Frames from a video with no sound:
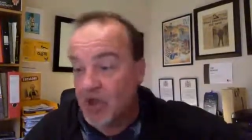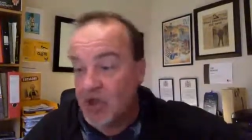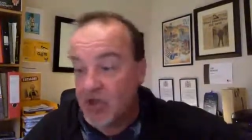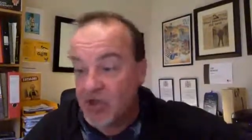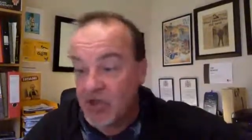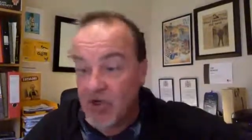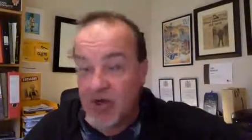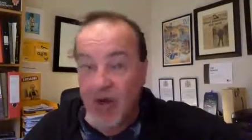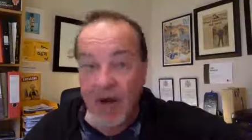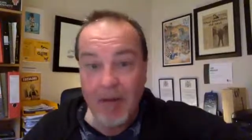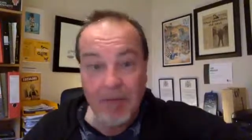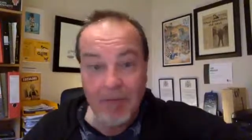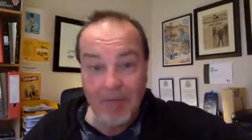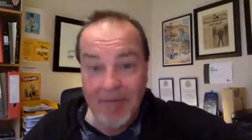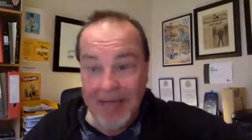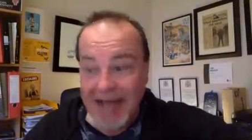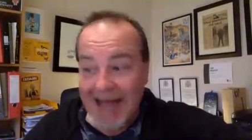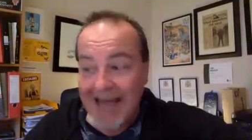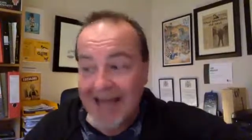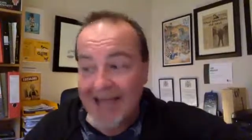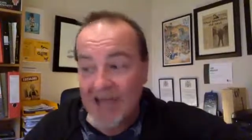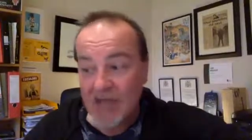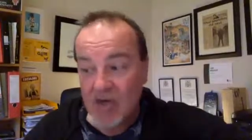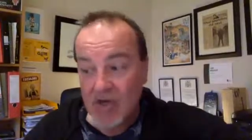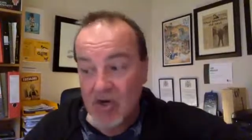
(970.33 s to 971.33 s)
Sure,
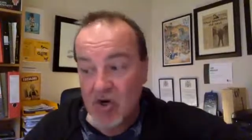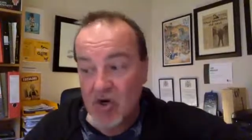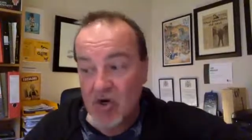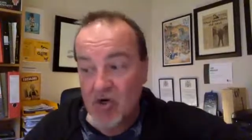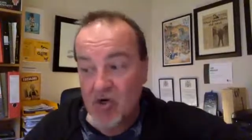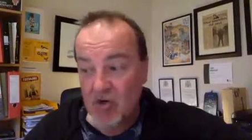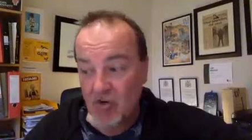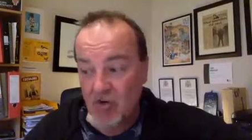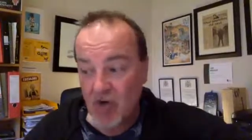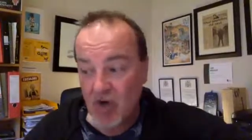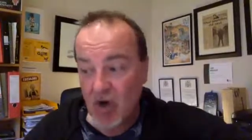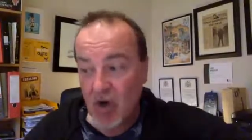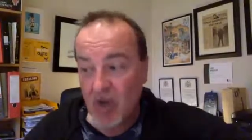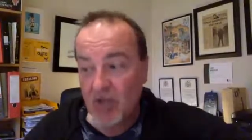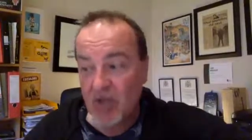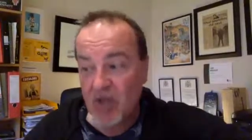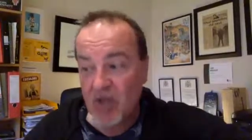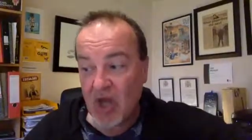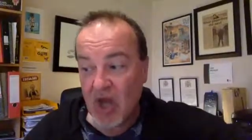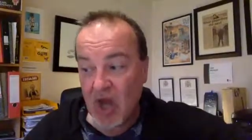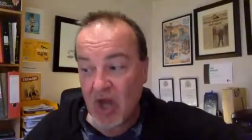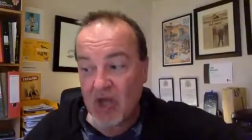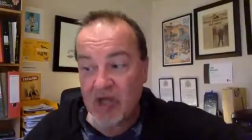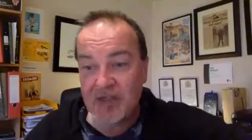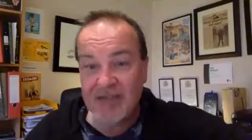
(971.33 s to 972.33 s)
Mad Dog grew up in
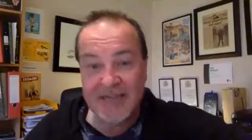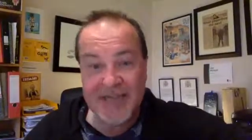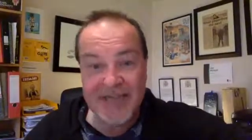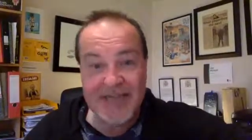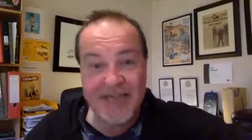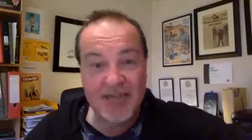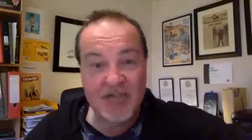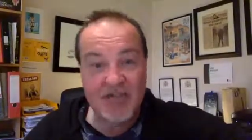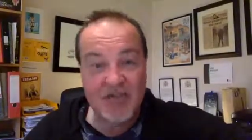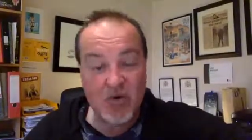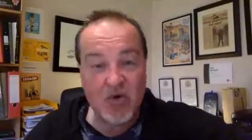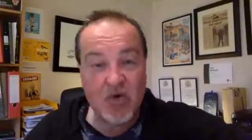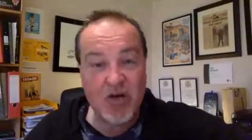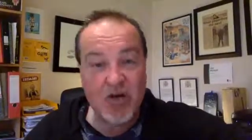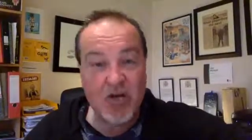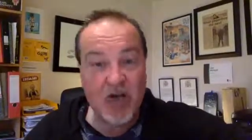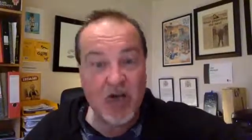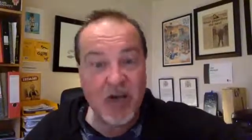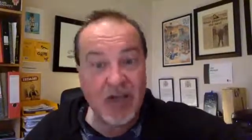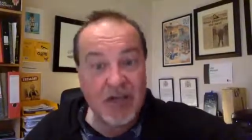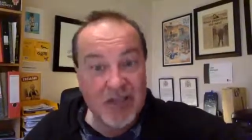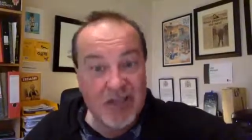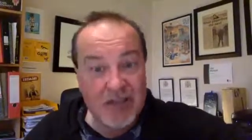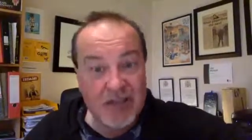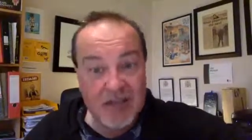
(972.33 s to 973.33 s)
the house next door to
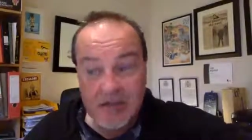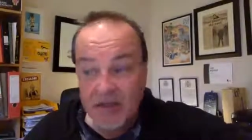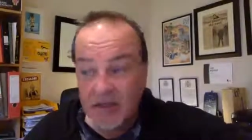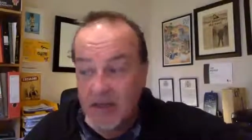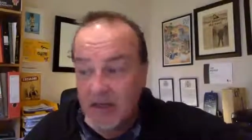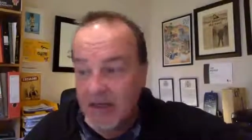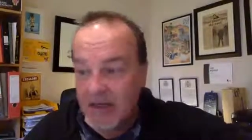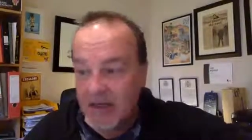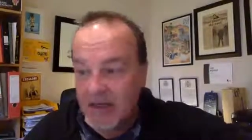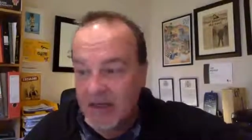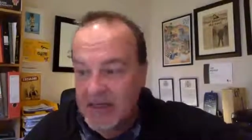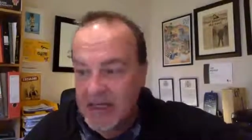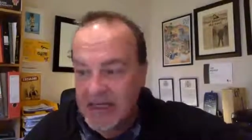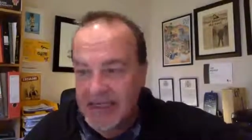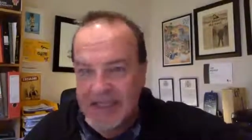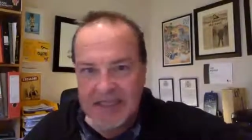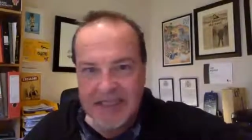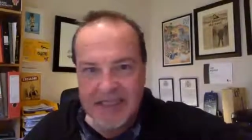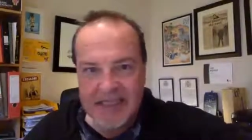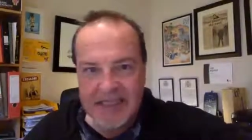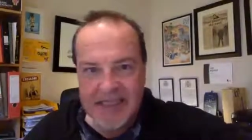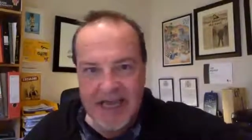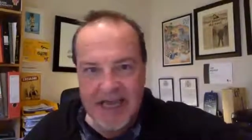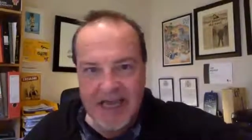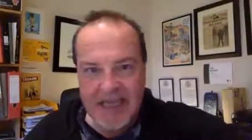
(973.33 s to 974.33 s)
us,
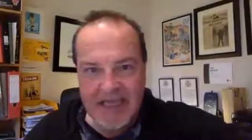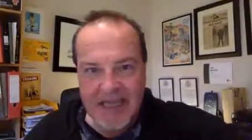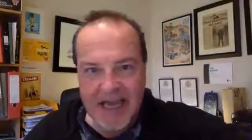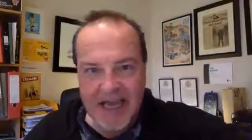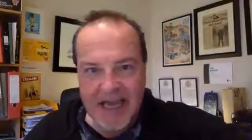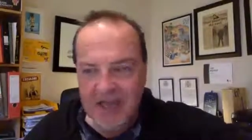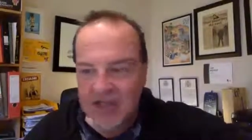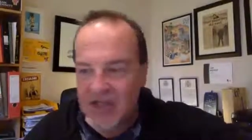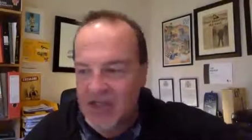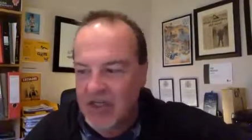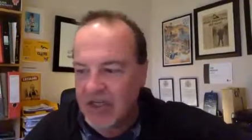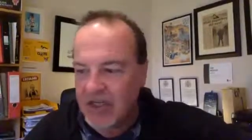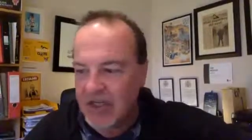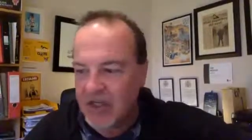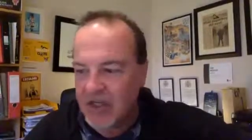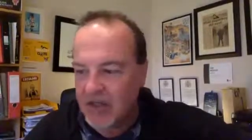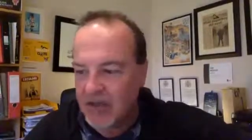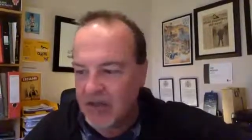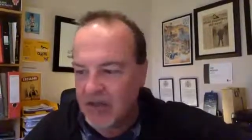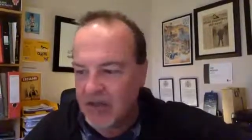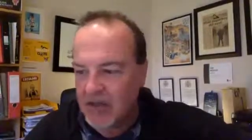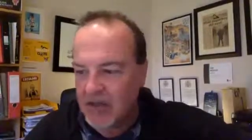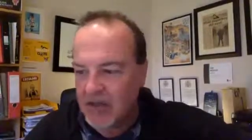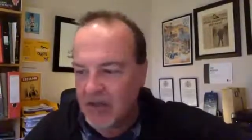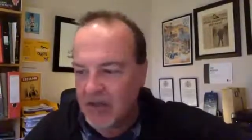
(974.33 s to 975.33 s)
Leslie said casually.
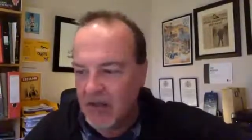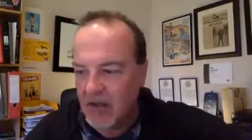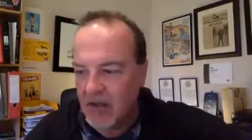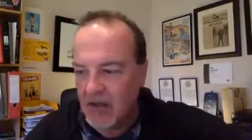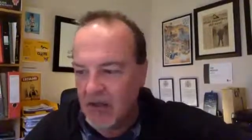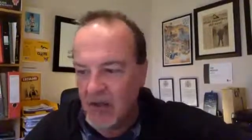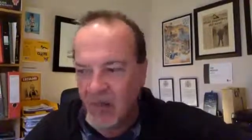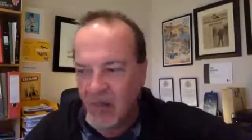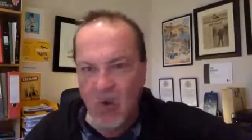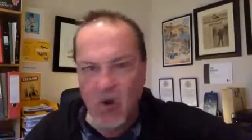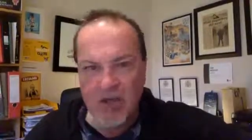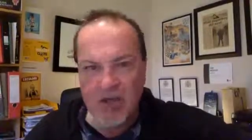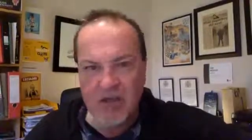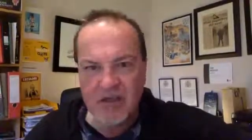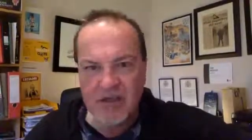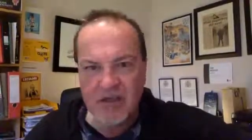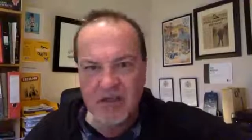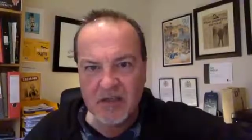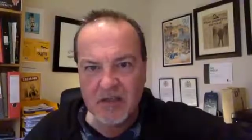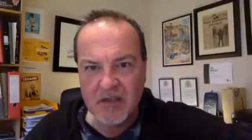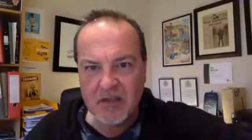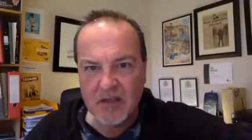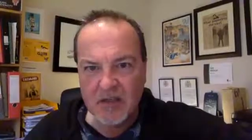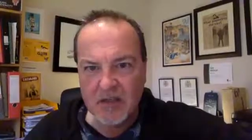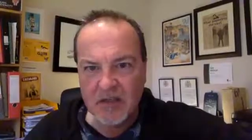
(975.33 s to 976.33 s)
What?
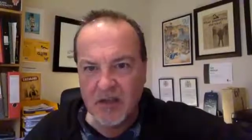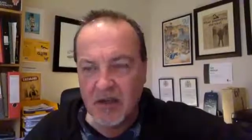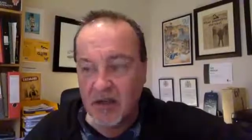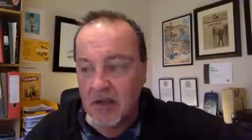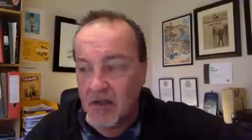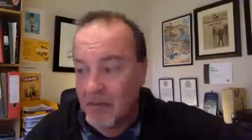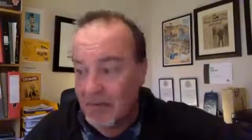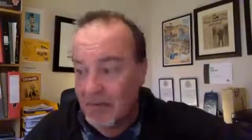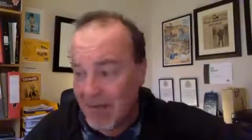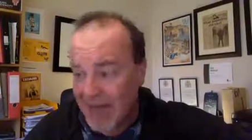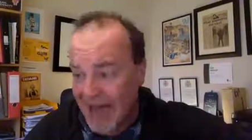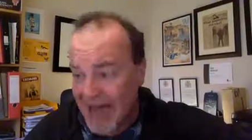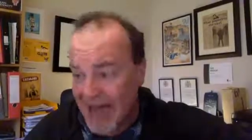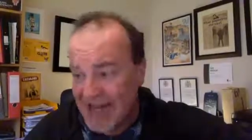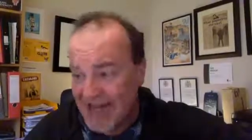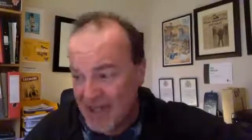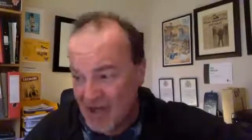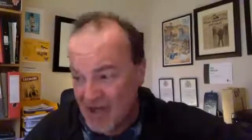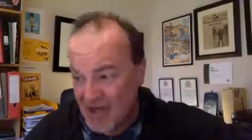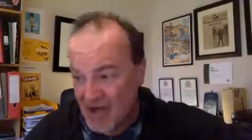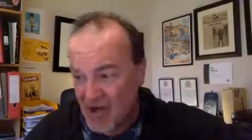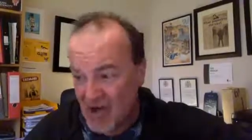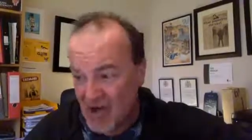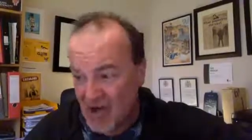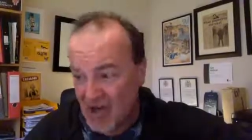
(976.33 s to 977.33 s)
Mad
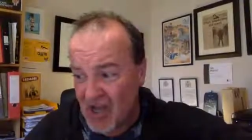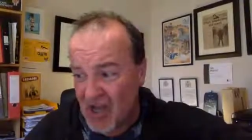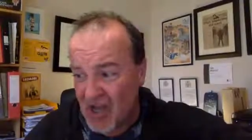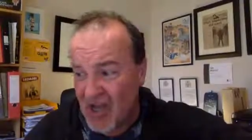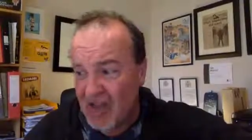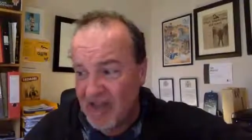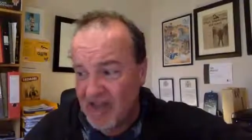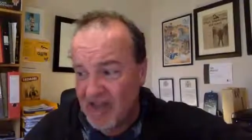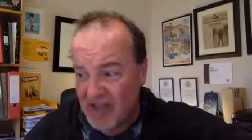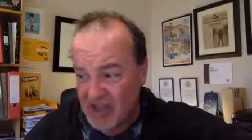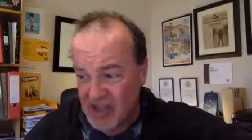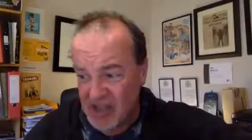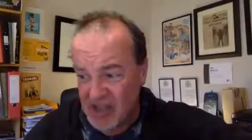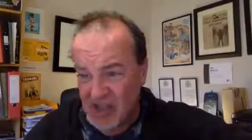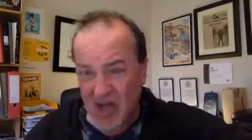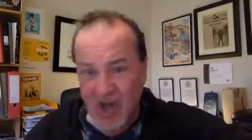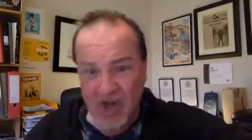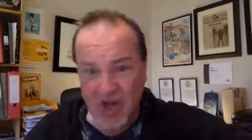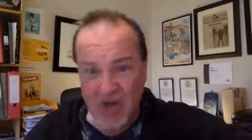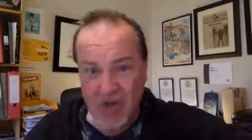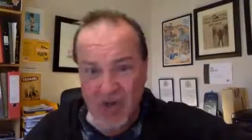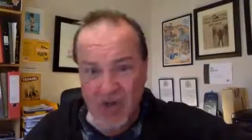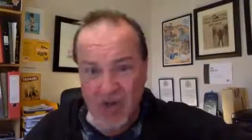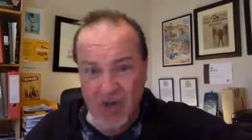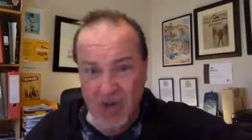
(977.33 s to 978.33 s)
Dog that
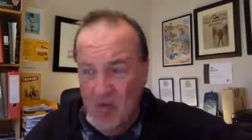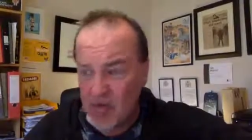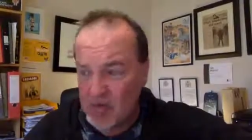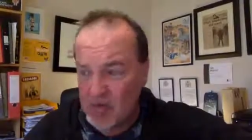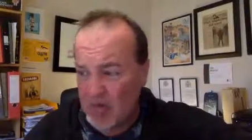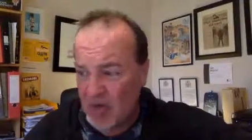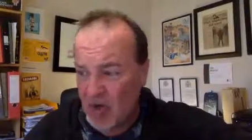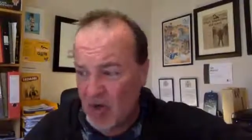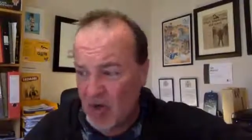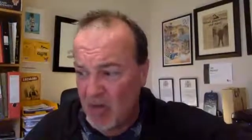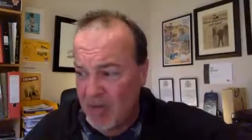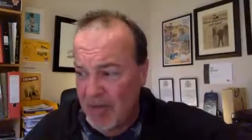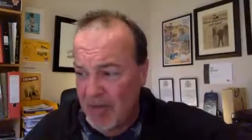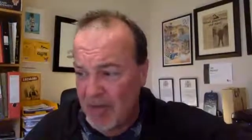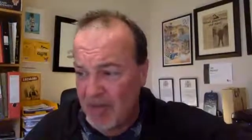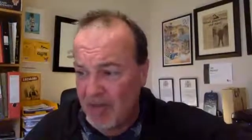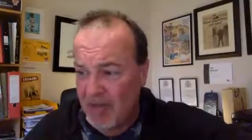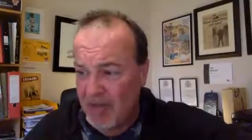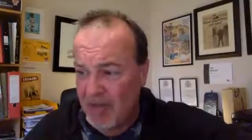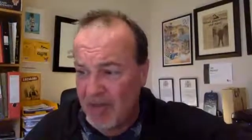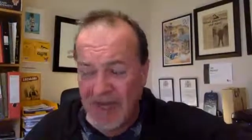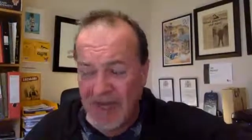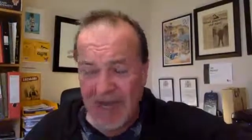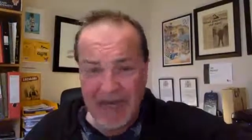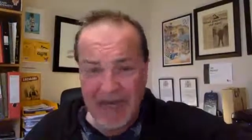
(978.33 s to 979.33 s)
shot all those poor
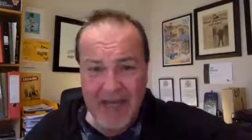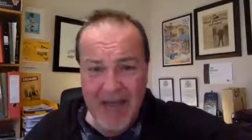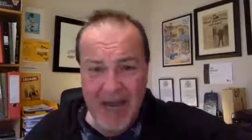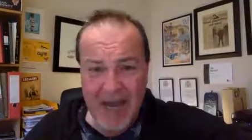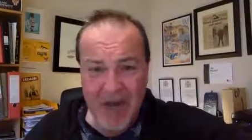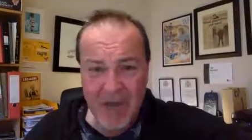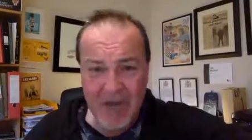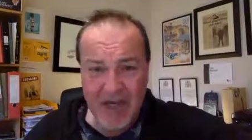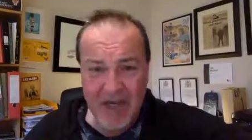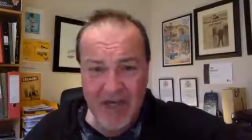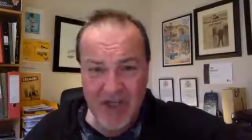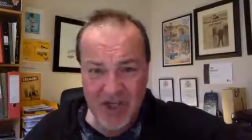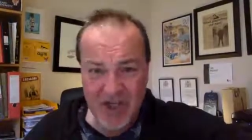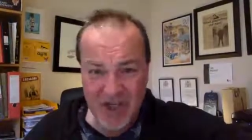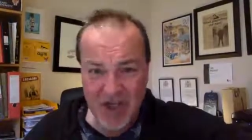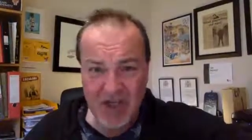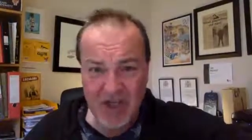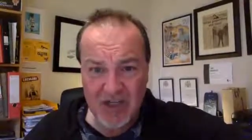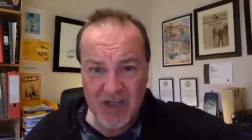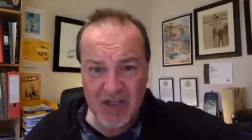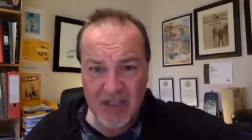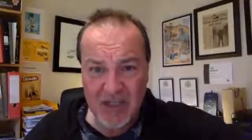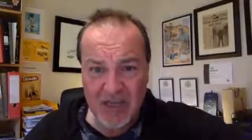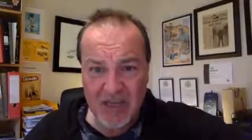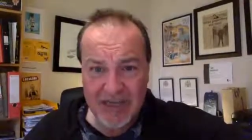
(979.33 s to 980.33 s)
people in that wee
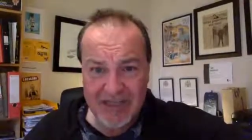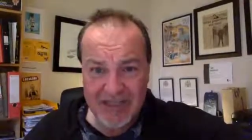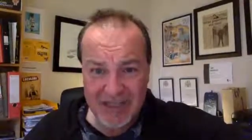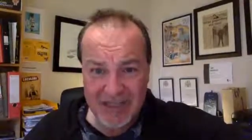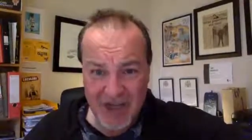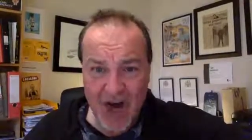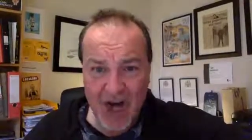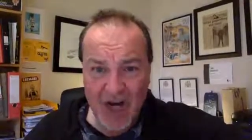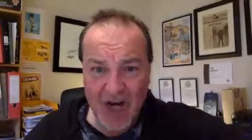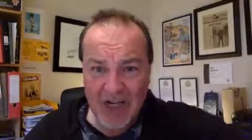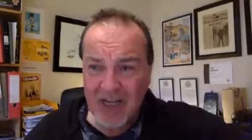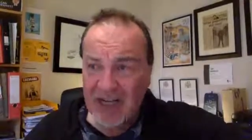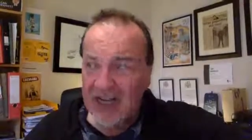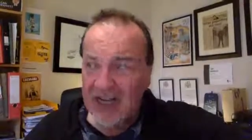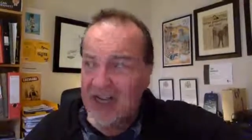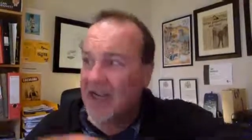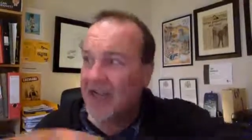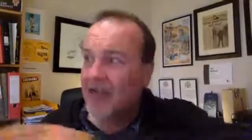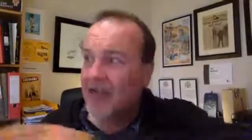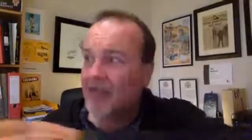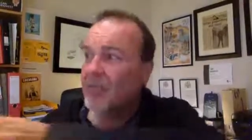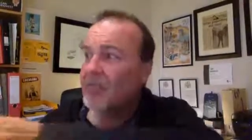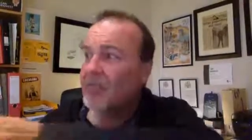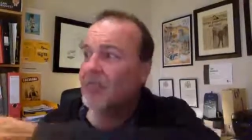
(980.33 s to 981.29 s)
church in Darkley?